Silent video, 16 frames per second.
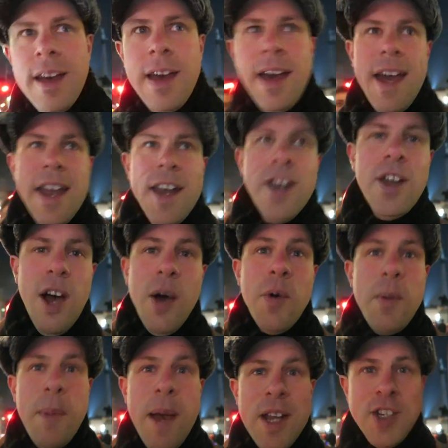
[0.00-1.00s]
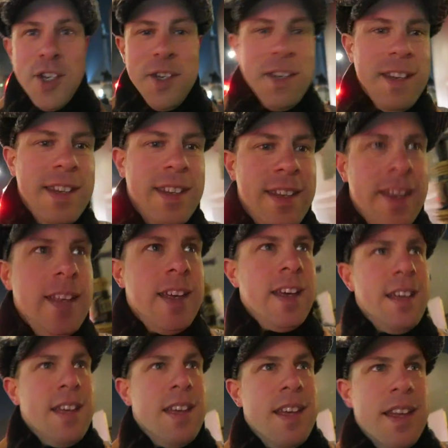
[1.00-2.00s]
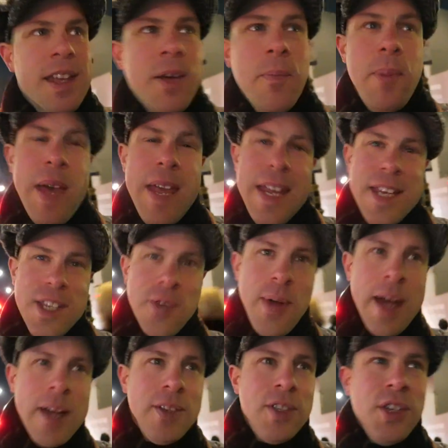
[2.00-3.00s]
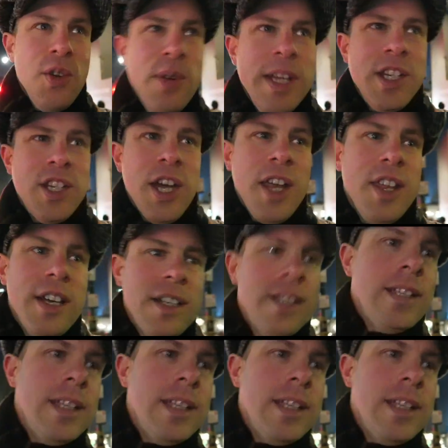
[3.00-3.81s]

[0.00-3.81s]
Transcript: and I would imagine compete to outdo each other